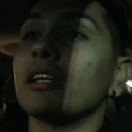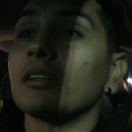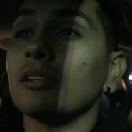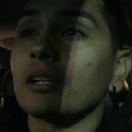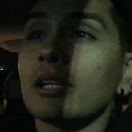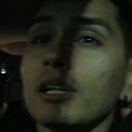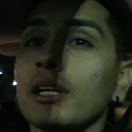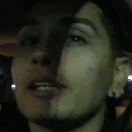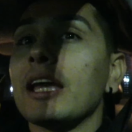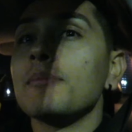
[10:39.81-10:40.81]
and then look,
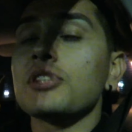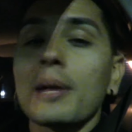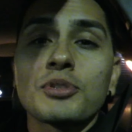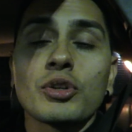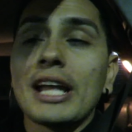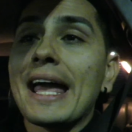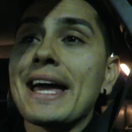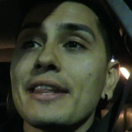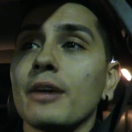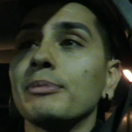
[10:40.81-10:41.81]
GameStop straight
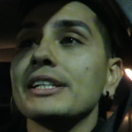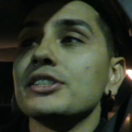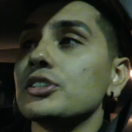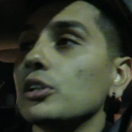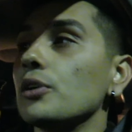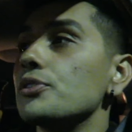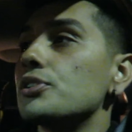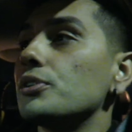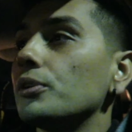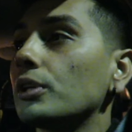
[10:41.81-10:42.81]
ahead, and that place is
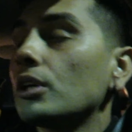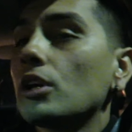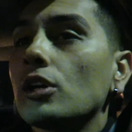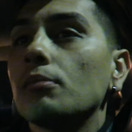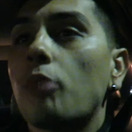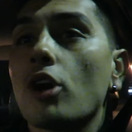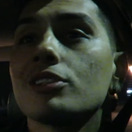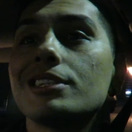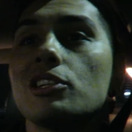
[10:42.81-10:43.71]
closed too. Barnes